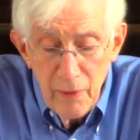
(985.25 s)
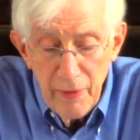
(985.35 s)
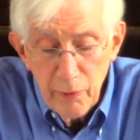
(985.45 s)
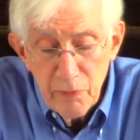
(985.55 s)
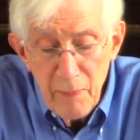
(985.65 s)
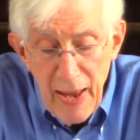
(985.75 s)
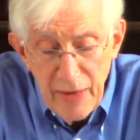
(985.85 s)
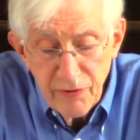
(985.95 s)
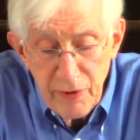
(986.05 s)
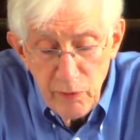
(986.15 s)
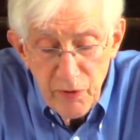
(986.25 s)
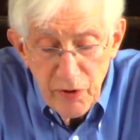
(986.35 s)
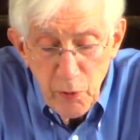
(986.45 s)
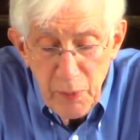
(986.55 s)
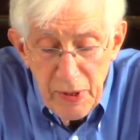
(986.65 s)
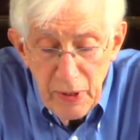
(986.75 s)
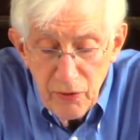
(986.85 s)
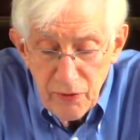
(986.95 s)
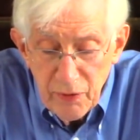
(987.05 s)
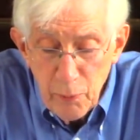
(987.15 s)
There was mass civil
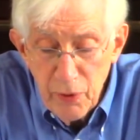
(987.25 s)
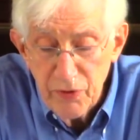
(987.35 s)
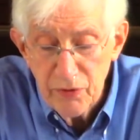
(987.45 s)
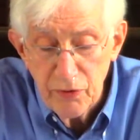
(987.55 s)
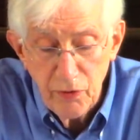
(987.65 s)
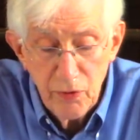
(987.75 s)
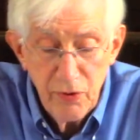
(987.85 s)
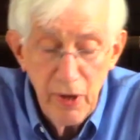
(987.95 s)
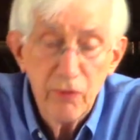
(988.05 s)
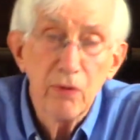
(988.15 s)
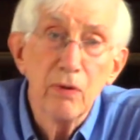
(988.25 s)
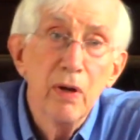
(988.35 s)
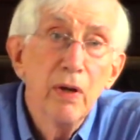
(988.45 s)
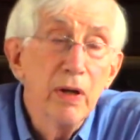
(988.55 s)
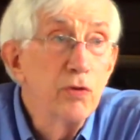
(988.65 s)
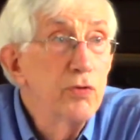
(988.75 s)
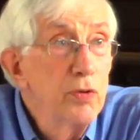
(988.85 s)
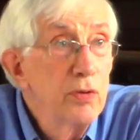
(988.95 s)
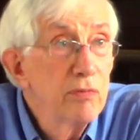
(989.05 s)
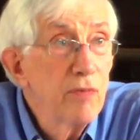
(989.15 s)
disobedience at the Merchants Association in
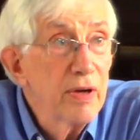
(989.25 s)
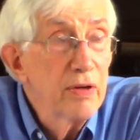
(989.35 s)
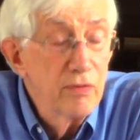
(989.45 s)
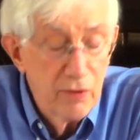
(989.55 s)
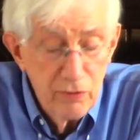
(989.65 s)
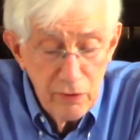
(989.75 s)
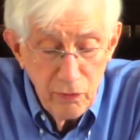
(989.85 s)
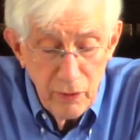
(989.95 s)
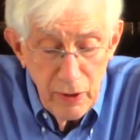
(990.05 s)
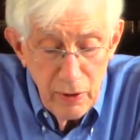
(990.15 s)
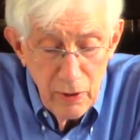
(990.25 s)
June of 1963.